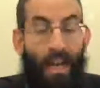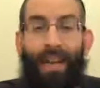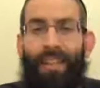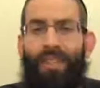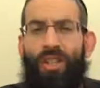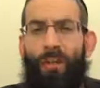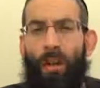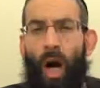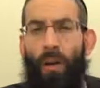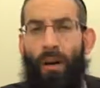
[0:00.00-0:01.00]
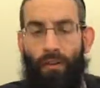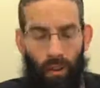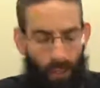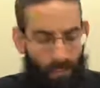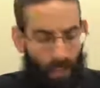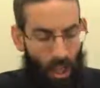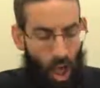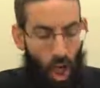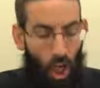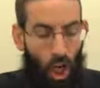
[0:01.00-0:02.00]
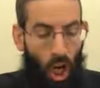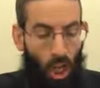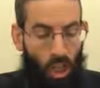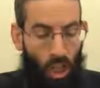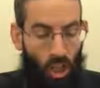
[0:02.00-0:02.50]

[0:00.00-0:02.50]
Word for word: Continues the Gemara, Amar Pun. So